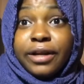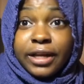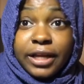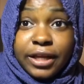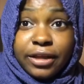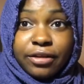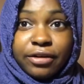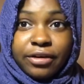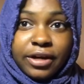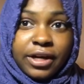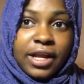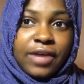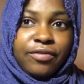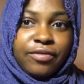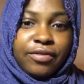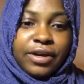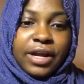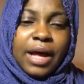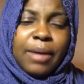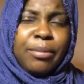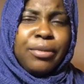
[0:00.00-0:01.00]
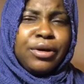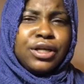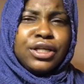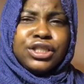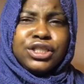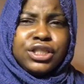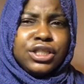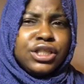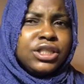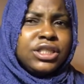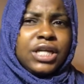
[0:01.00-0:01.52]
leader in Africa, I'm gonna
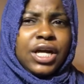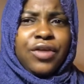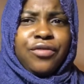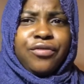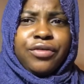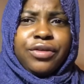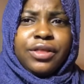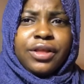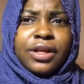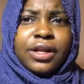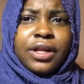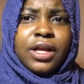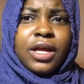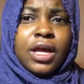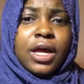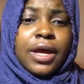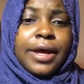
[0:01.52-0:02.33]
change everything.